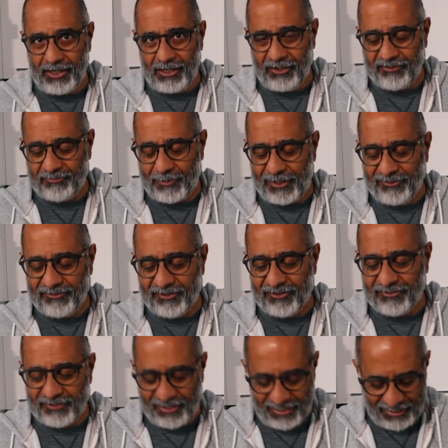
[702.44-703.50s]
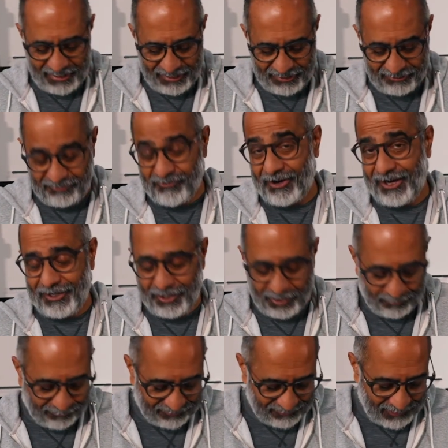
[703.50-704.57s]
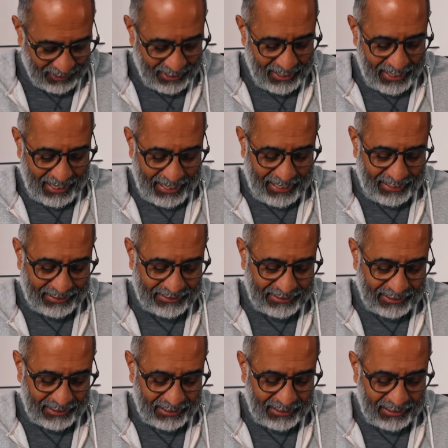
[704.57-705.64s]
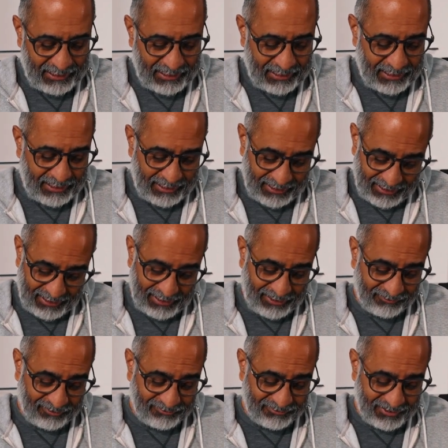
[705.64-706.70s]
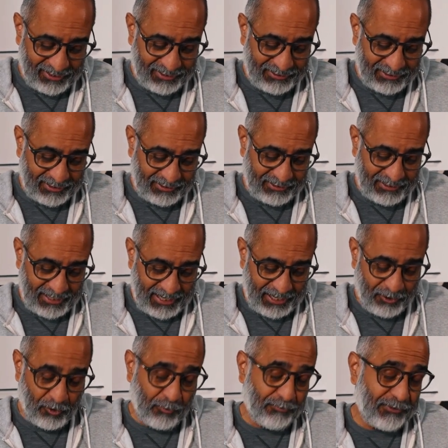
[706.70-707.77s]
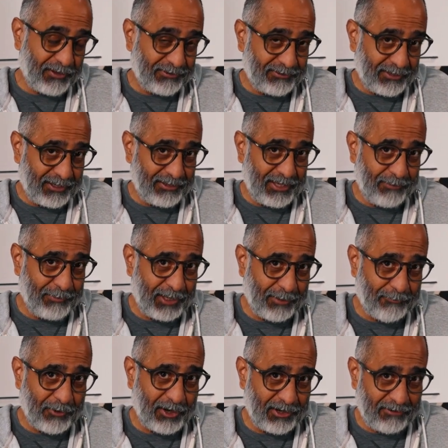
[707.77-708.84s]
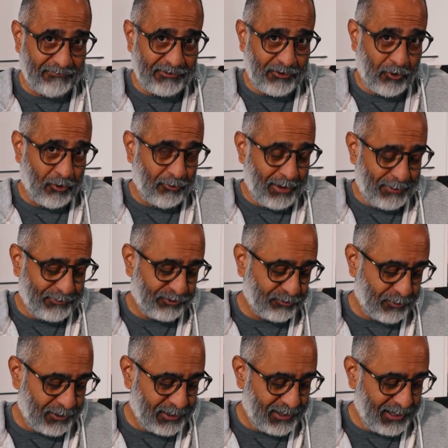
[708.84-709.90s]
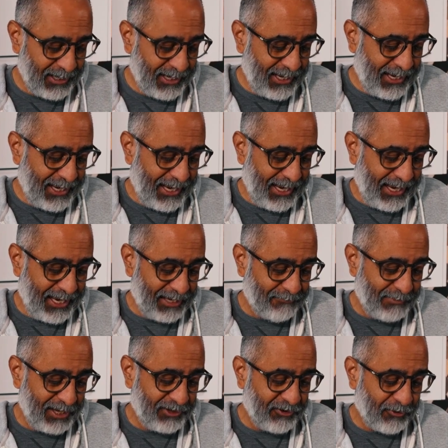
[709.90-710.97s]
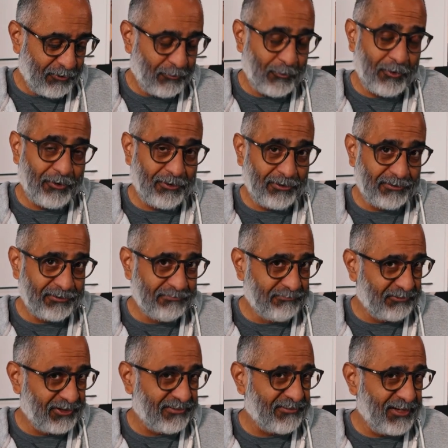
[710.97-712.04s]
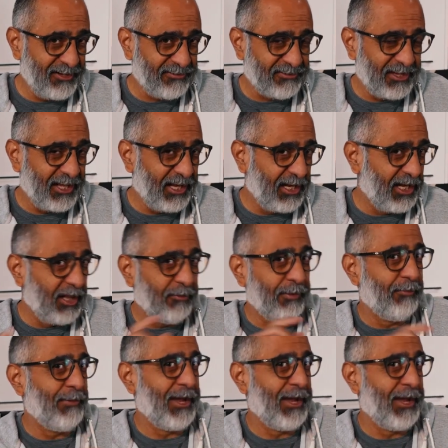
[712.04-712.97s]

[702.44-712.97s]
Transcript: spices and dried herbs. And as I said, I hope that they become part of your repertoire and make your world just taste a little bit